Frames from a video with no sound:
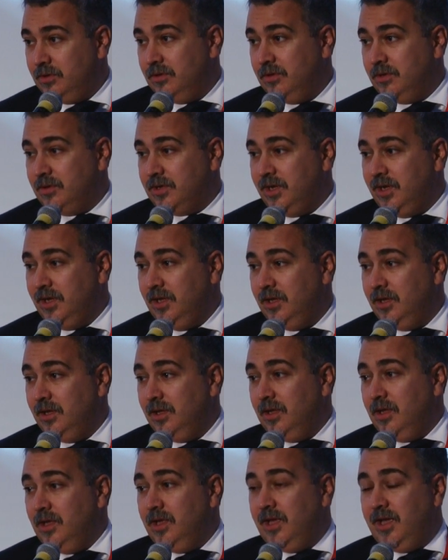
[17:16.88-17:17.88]
okay?
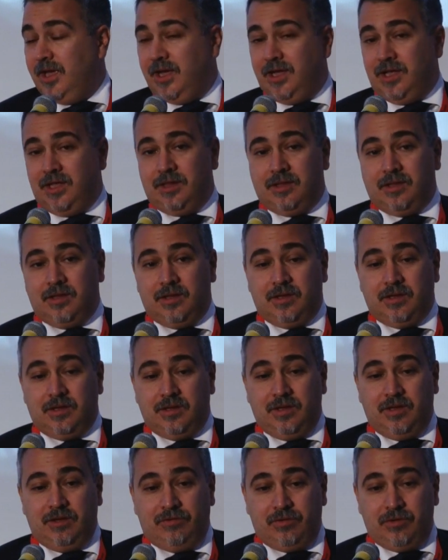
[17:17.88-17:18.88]
And
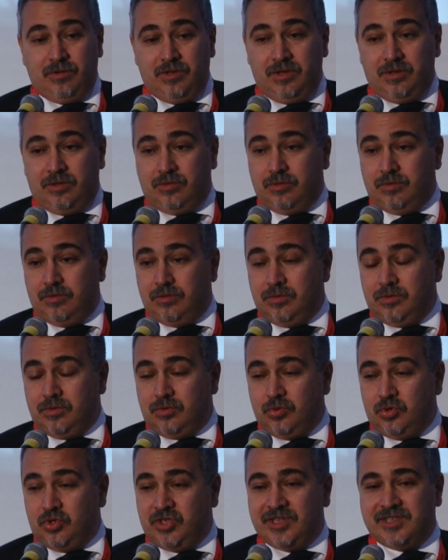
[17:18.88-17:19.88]
if you need to
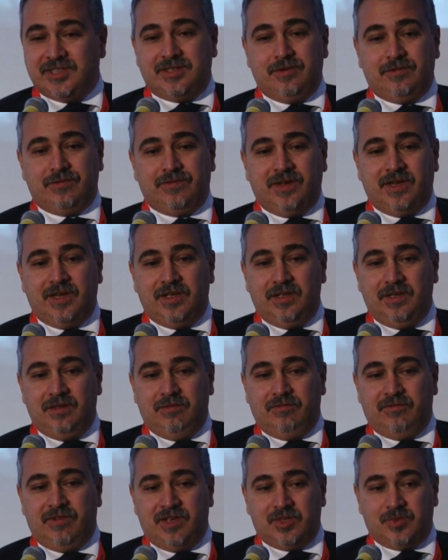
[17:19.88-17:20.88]
justify
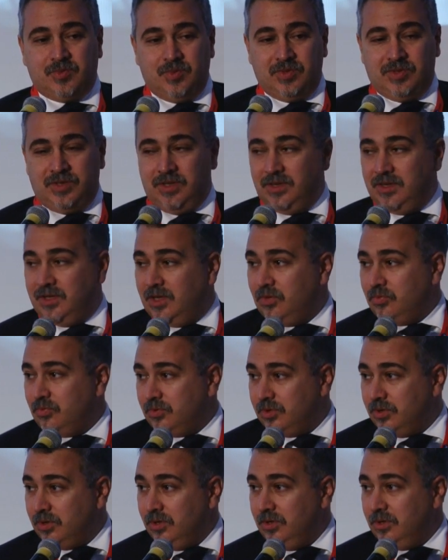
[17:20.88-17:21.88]
investment in
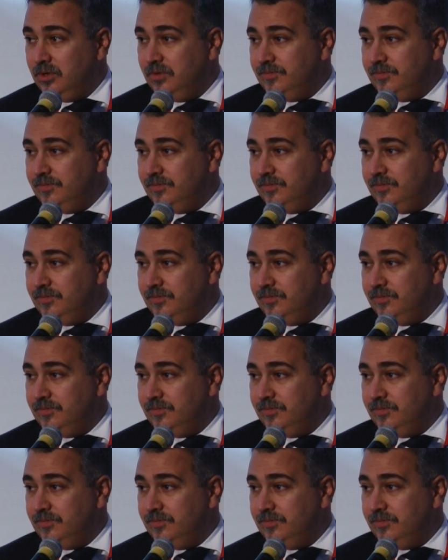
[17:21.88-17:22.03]
network,